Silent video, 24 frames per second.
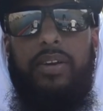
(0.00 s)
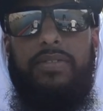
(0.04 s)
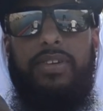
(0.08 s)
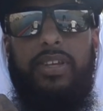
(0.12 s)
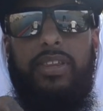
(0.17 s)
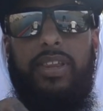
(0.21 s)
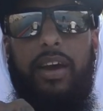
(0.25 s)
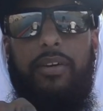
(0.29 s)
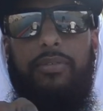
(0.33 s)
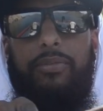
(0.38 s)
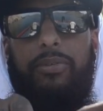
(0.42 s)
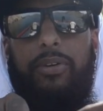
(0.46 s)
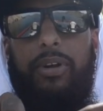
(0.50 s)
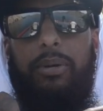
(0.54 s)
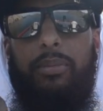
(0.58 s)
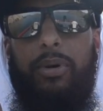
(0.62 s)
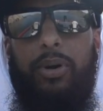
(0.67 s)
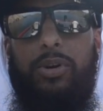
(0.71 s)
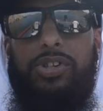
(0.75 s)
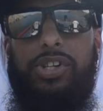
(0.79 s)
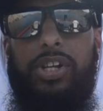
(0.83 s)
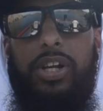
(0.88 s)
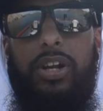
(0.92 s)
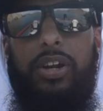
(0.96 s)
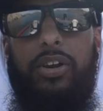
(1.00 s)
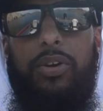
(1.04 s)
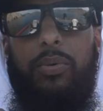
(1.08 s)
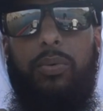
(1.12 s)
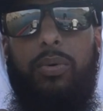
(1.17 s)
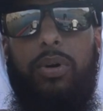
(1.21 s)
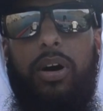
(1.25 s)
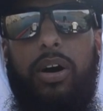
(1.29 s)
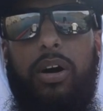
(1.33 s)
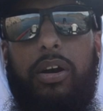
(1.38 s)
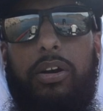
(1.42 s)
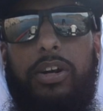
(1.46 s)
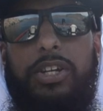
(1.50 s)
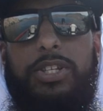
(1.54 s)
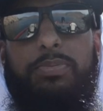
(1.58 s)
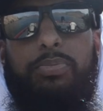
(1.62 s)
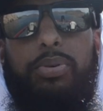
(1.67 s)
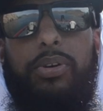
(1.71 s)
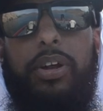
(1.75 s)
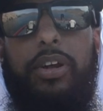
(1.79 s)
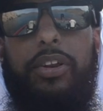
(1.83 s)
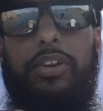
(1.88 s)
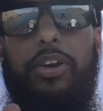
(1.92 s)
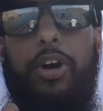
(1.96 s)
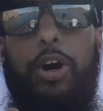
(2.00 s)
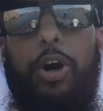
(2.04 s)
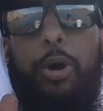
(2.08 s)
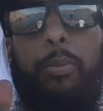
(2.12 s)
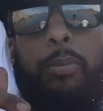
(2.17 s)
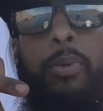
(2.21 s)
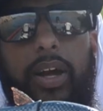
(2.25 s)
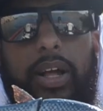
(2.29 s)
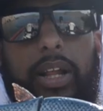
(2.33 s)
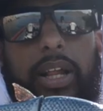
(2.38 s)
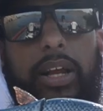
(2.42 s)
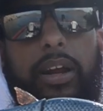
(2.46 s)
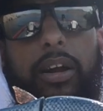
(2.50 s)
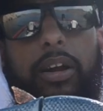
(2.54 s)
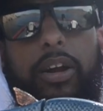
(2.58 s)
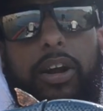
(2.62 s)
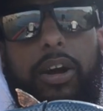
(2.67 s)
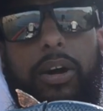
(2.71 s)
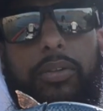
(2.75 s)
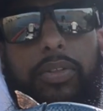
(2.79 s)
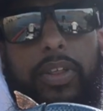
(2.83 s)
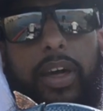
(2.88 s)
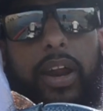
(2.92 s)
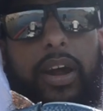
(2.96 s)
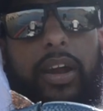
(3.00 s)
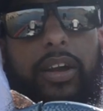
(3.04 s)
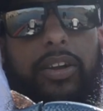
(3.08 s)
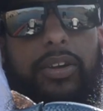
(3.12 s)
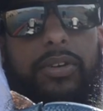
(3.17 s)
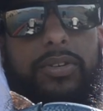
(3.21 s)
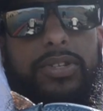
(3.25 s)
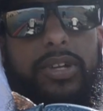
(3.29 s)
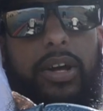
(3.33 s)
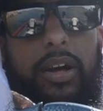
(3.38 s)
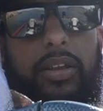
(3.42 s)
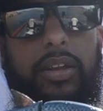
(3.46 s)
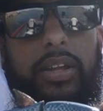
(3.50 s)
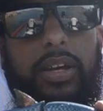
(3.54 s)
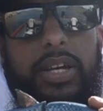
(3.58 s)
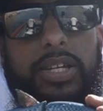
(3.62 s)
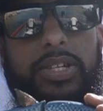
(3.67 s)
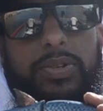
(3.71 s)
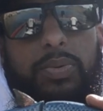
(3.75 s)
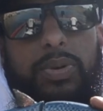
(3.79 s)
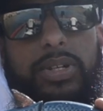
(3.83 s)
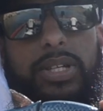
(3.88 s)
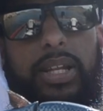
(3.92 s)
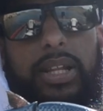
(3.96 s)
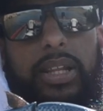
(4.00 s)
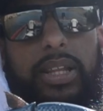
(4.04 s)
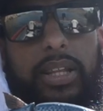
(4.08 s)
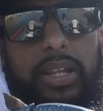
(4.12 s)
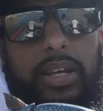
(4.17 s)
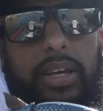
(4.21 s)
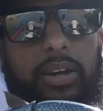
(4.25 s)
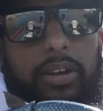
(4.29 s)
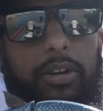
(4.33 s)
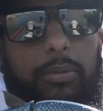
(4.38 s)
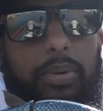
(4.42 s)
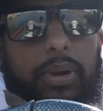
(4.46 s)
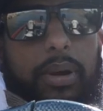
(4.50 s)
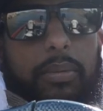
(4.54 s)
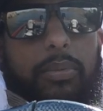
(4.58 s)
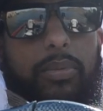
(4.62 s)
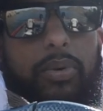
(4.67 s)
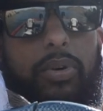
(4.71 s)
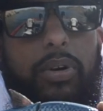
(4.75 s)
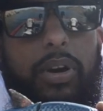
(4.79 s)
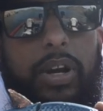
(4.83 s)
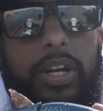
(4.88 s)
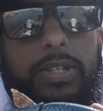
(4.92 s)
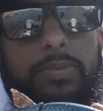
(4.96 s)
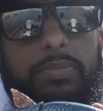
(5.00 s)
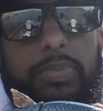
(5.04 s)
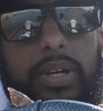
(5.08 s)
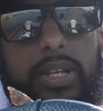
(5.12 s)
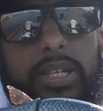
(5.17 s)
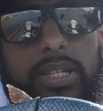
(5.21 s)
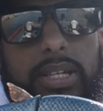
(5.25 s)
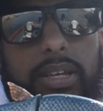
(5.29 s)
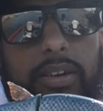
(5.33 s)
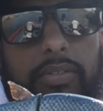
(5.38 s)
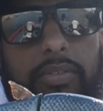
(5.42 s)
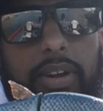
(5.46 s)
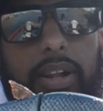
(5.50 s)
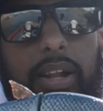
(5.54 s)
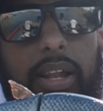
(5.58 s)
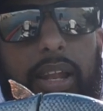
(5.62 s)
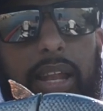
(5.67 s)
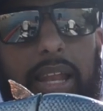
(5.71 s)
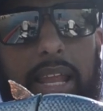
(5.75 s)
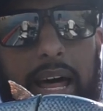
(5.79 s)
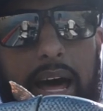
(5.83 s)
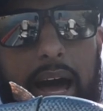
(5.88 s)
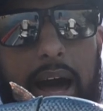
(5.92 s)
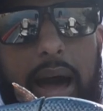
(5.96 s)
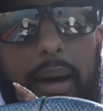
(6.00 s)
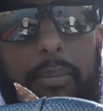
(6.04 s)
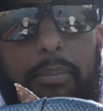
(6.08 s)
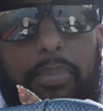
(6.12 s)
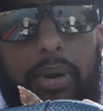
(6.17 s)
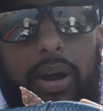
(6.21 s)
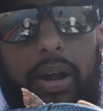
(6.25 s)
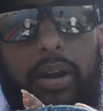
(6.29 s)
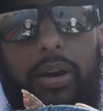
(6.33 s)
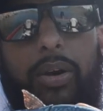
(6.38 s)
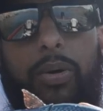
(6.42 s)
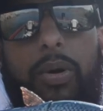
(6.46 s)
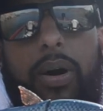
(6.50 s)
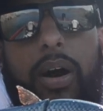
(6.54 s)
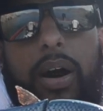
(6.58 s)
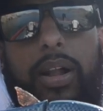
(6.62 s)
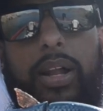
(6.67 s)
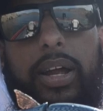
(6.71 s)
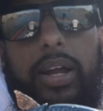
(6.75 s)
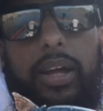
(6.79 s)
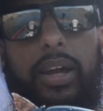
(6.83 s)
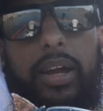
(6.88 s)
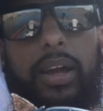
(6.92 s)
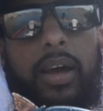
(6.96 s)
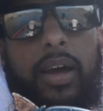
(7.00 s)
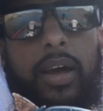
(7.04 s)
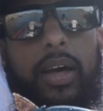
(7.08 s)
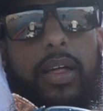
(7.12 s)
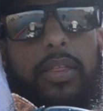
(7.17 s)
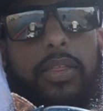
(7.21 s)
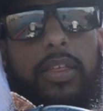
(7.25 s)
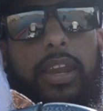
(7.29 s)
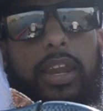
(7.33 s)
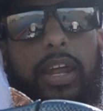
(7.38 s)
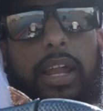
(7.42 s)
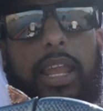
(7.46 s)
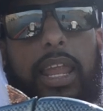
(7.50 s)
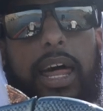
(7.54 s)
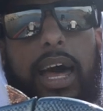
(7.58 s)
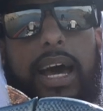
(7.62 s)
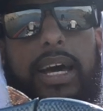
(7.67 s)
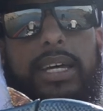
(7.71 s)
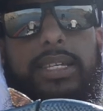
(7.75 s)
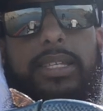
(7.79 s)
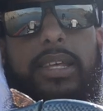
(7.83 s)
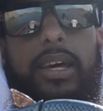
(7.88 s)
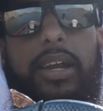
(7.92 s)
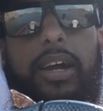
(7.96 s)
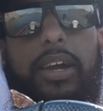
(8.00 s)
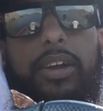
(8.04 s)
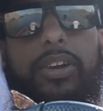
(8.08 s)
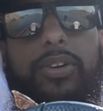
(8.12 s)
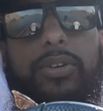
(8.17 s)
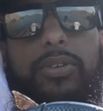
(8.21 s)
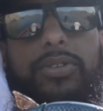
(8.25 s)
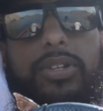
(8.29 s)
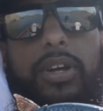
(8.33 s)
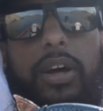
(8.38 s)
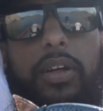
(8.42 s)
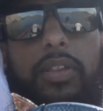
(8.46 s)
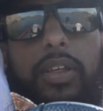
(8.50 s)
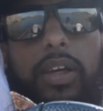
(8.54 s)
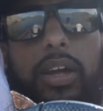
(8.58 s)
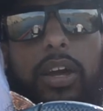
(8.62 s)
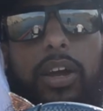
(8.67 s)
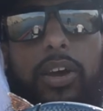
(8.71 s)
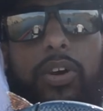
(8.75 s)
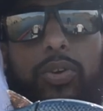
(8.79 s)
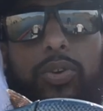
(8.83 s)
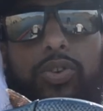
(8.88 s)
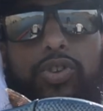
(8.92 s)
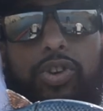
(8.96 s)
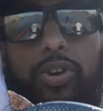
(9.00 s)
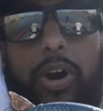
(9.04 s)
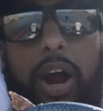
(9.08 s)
gives it that free motion in the water. It's pretty dope. The clear coat that I use on this was a little bit more expensive and a lot better quality than the last that I used on the Hinkle